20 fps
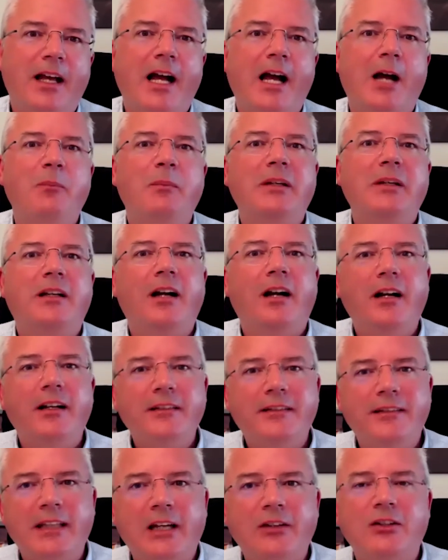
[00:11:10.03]
And
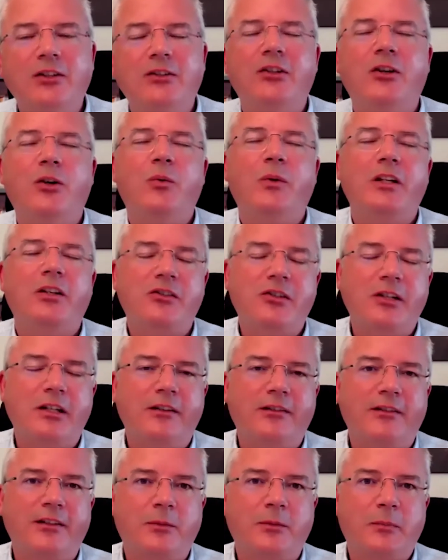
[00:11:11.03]
because now you know what your
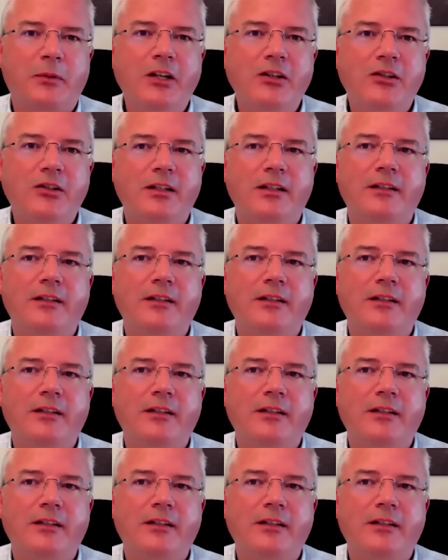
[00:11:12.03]
genius inspiration